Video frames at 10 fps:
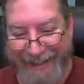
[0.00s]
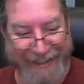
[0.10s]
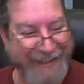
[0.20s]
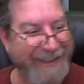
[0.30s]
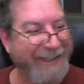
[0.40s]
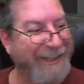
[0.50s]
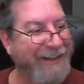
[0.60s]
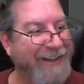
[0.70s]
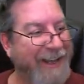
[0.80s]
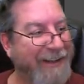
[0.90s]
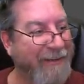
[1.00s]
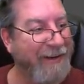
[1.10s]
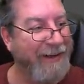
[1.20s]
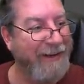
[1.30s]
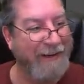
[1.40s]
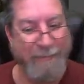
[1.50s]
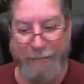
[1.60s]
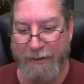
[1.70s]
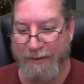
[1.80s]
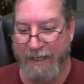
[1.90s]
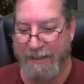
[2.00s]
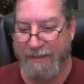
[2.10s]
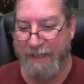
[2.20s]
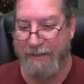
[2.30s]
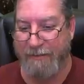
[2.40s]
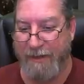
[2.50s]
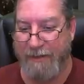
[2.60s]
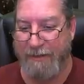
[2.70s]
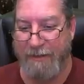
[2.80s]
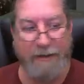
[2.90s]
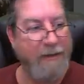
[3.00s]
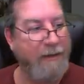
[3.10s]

Okay, we're gonna push that saturation